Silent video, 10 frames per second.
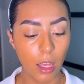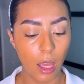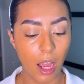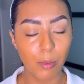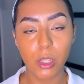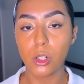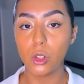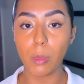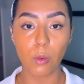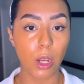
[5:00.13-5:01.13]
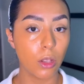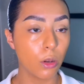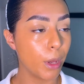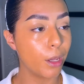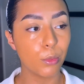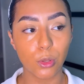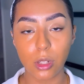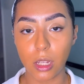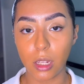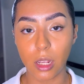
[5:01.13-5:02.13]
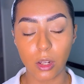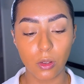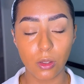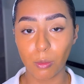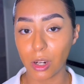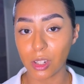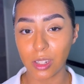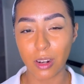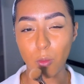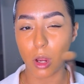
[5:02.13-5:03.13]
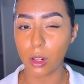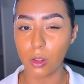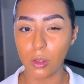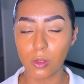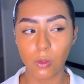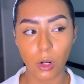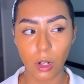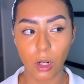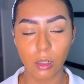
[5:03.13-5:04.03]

I'm just gonna do my regular makeup routine and use the brushes that I want to use for